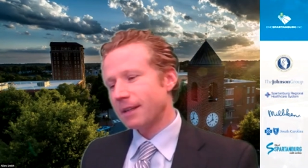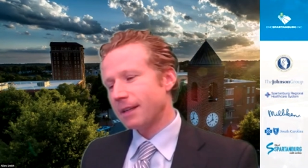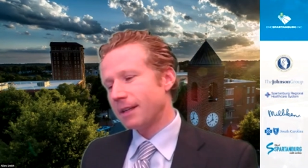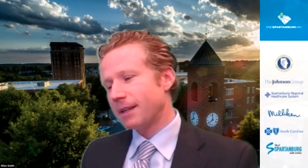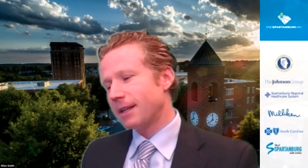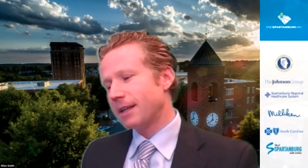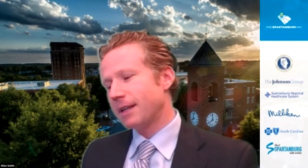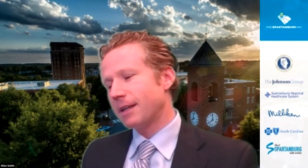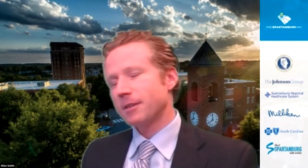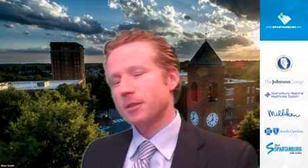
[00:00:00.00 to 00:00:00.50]

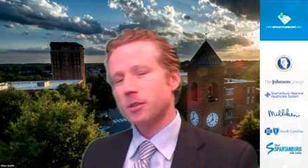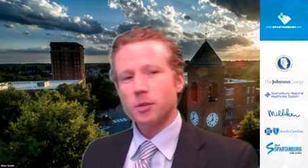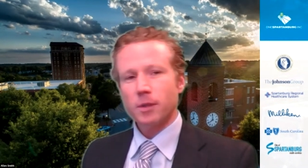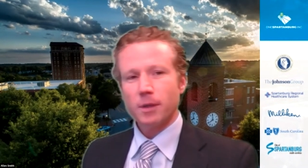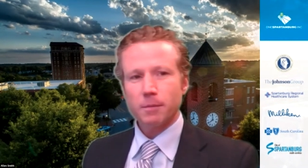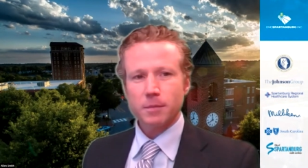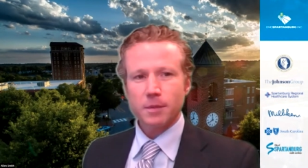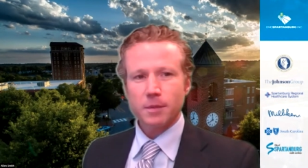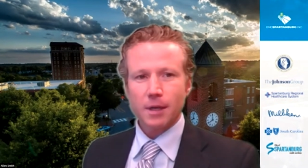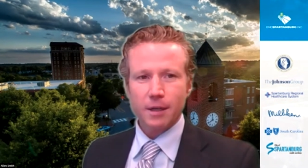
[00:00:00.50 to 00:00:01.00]
Uh,
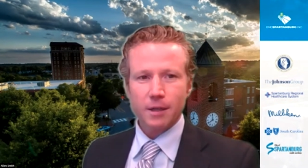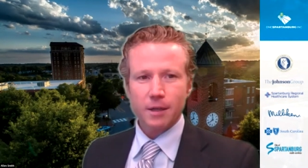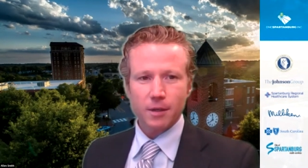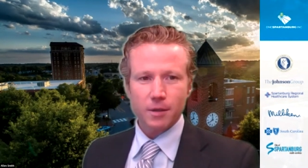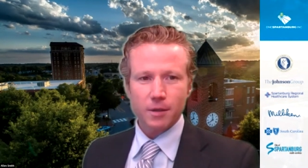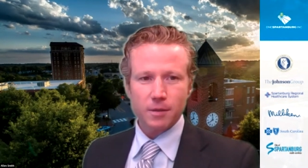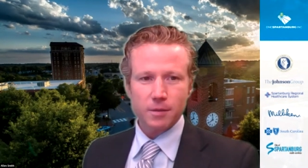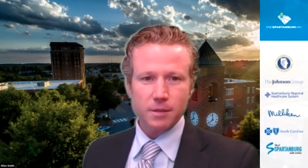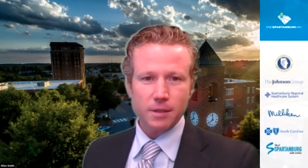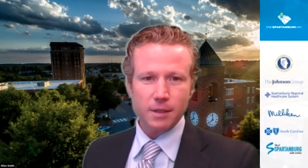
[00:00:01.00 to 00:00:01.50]
shrimp
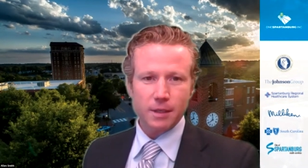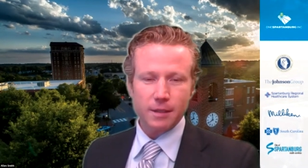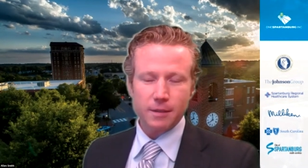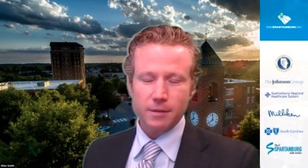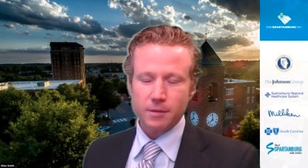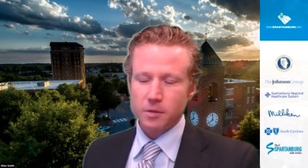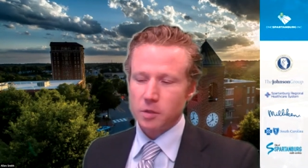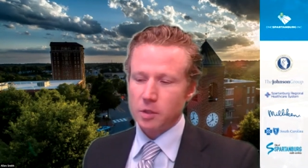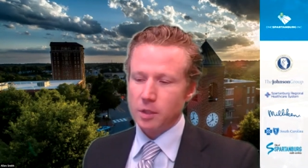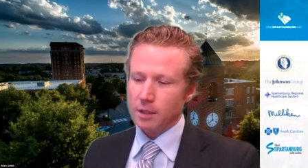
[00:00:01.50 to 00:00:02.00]
tacos at
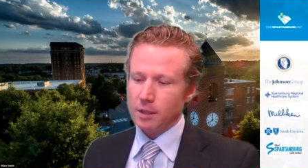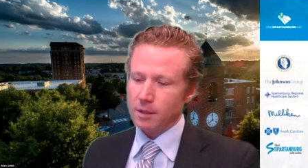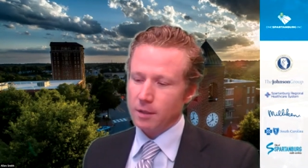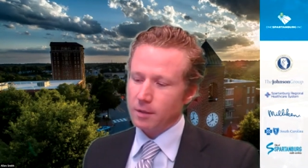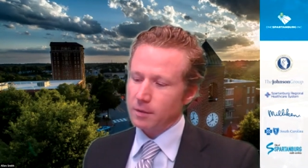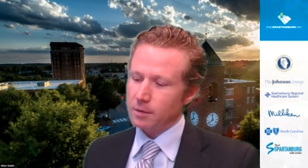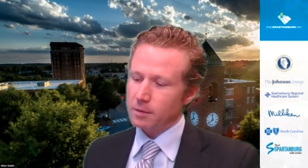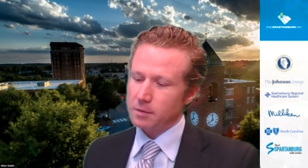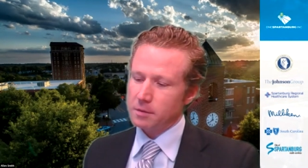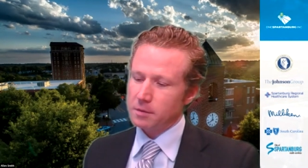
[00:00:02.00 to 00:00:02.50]

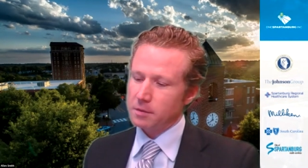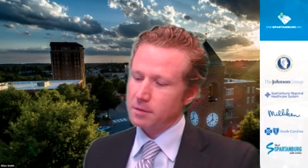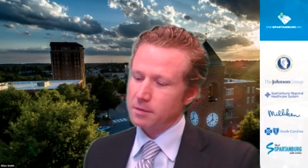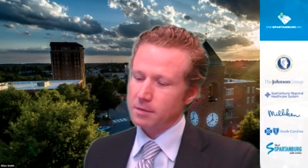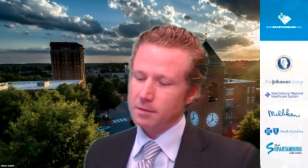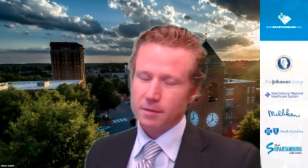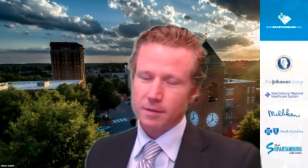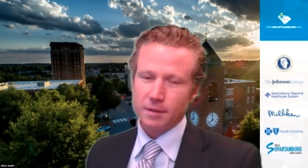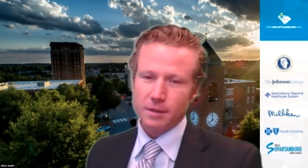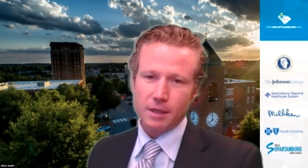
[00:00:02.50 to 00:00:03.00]
Chico's.
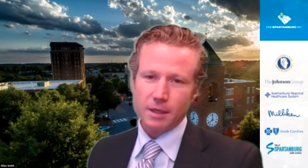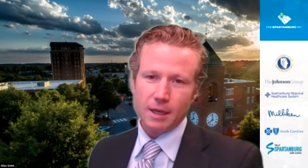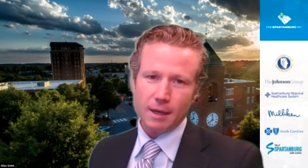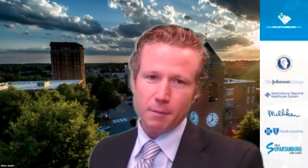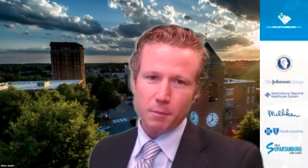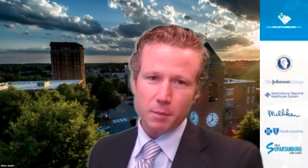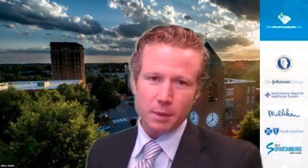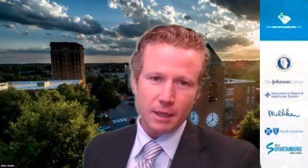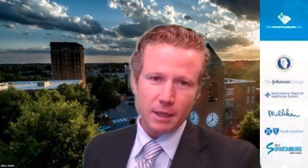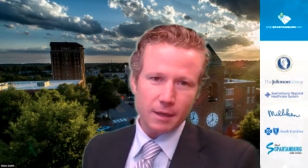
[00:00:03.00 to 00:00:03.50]
It
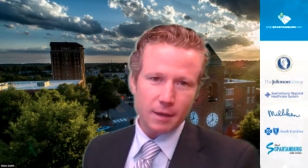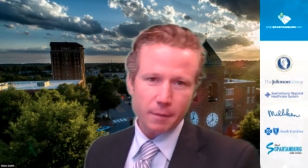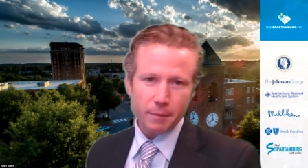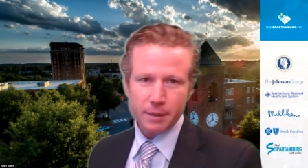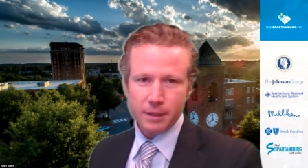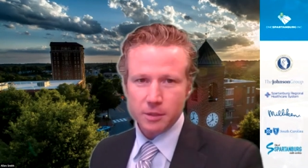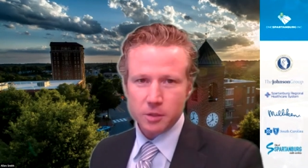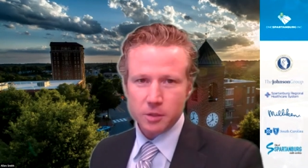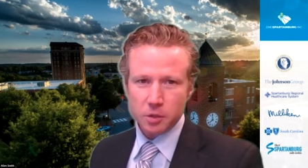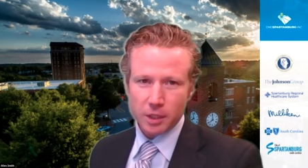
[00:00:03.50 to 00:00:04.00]
can't be. I
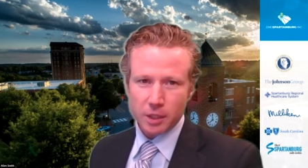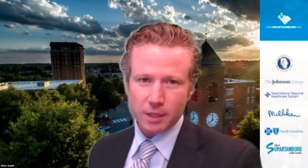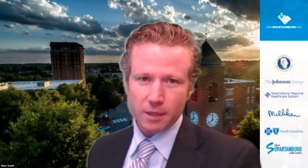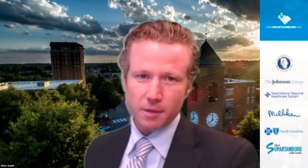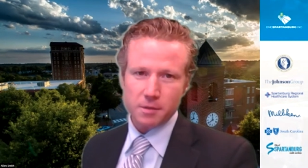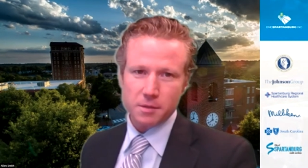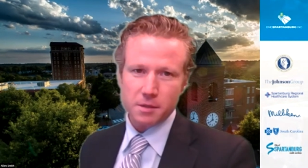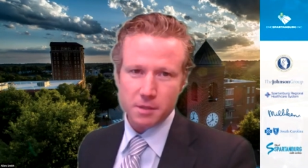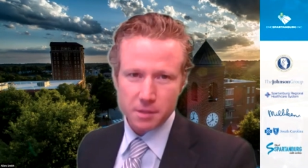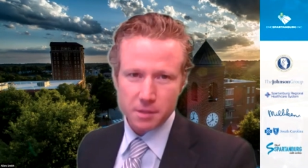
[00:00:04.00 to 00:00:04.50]
mean,
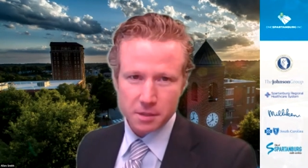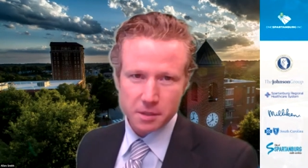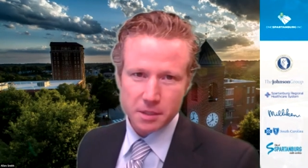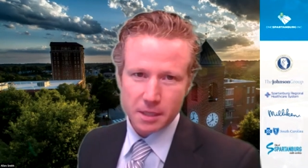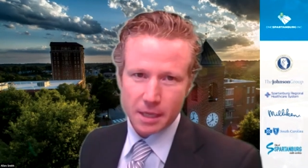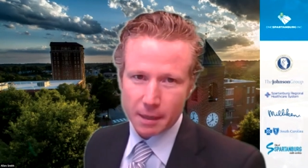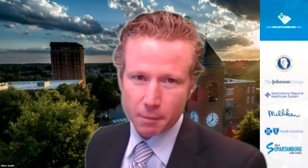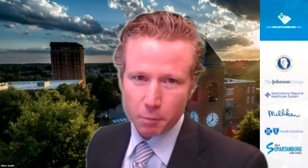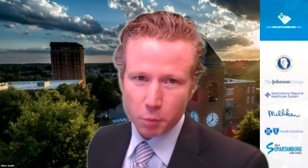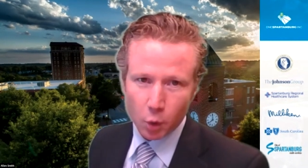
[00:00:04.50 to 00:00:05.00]
Chico's is a
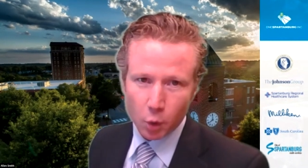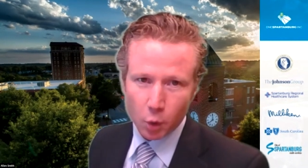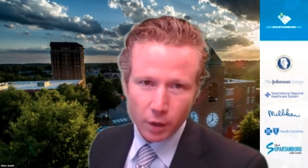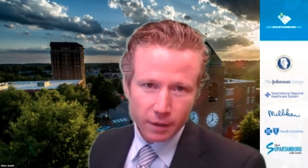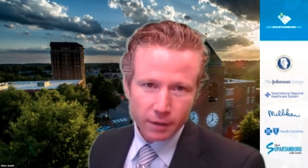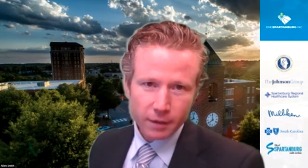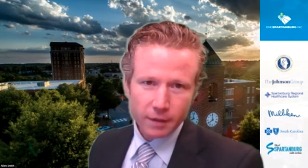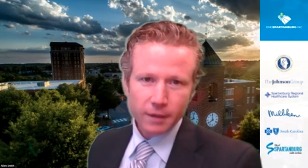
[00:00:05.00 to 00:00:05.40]
staple.